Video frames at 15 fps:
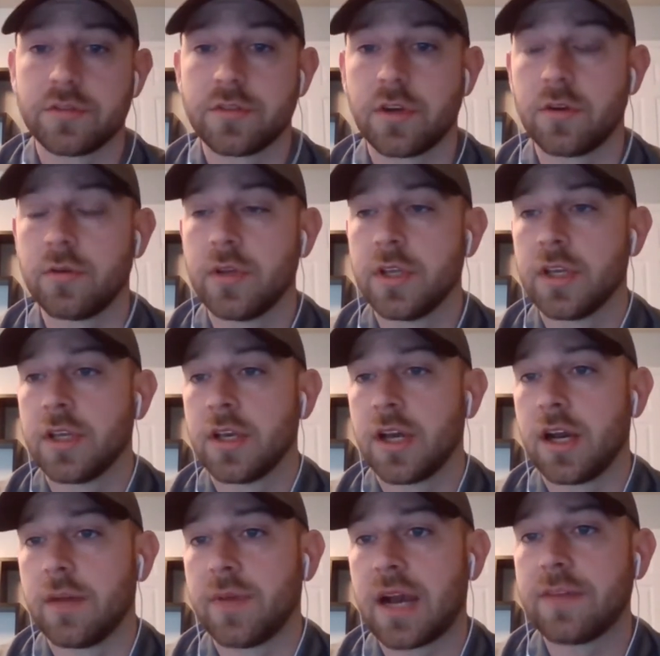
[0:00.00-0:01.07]
So
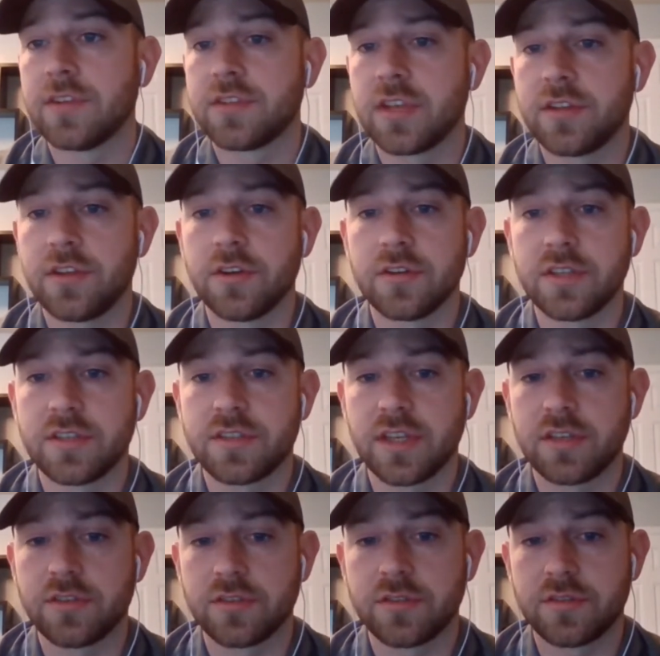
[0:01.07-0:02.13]
obviously in the early
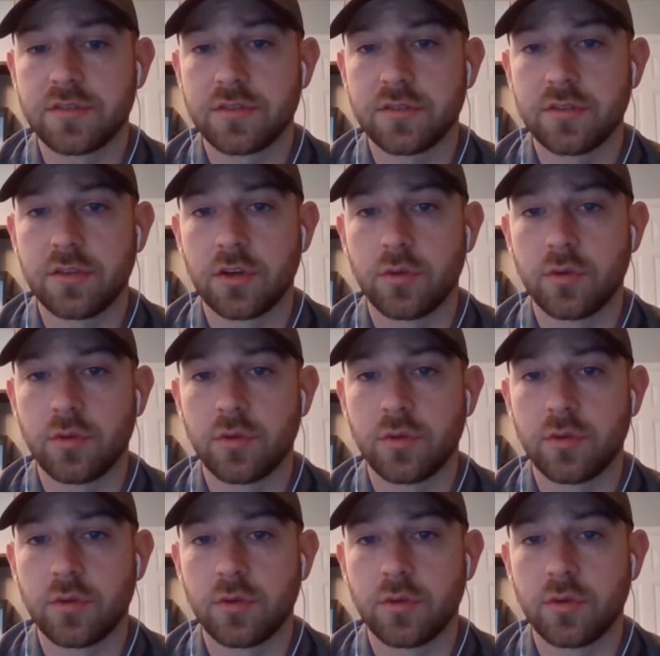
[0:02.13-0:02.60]
stages,